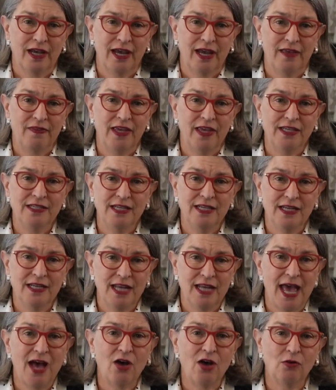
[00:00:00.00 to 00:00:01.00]
and they needed
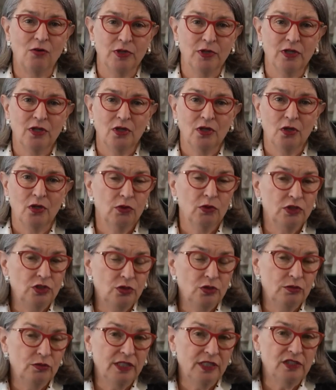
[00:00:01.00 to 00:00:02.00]
help, would
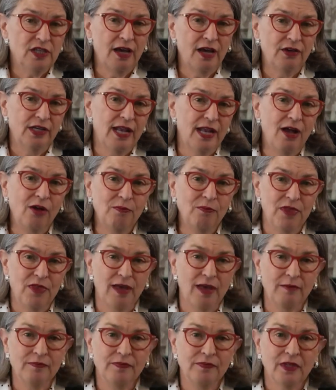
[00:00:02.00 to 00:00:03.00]
you reach out and help
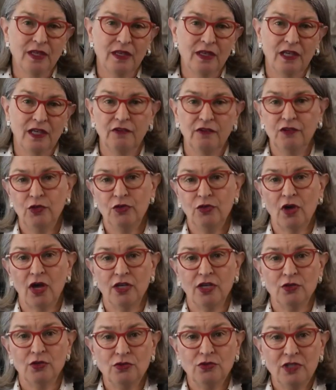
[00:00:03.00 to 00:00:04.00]
them if you
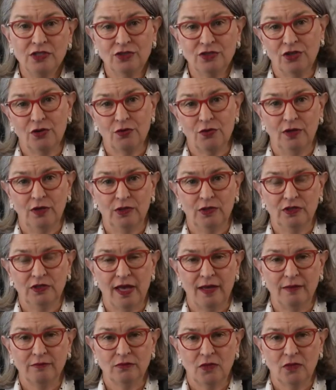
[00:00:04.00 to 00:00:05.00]
thought you disagree with
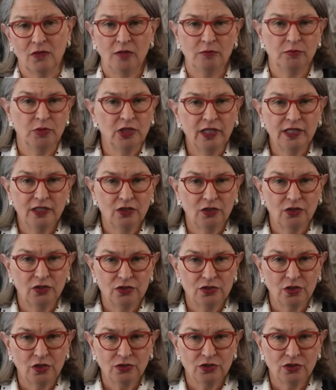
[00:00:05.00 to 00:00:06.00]
them on political or
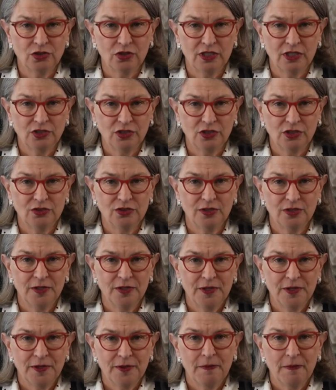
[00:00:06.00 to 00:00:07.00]
social issues?
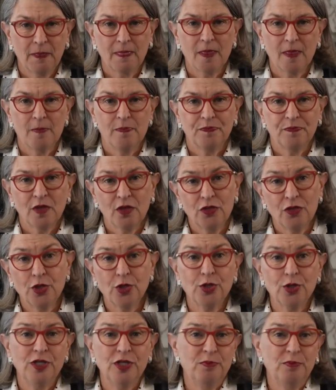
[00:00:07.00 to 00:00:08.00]

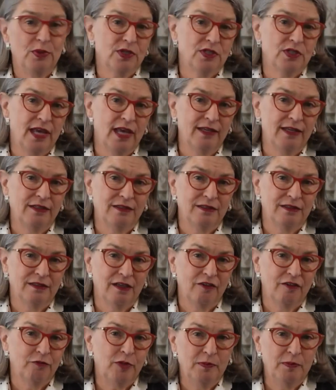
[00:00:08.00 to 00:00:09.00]
30%
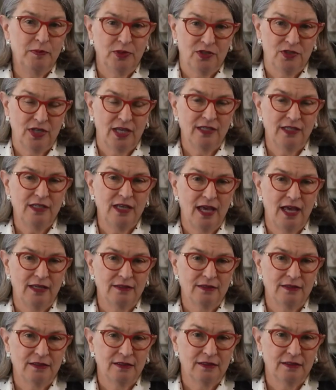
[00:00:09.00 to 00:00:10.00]
of people said
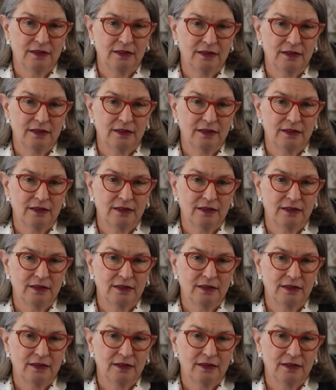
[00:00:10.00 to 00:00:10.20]
yes,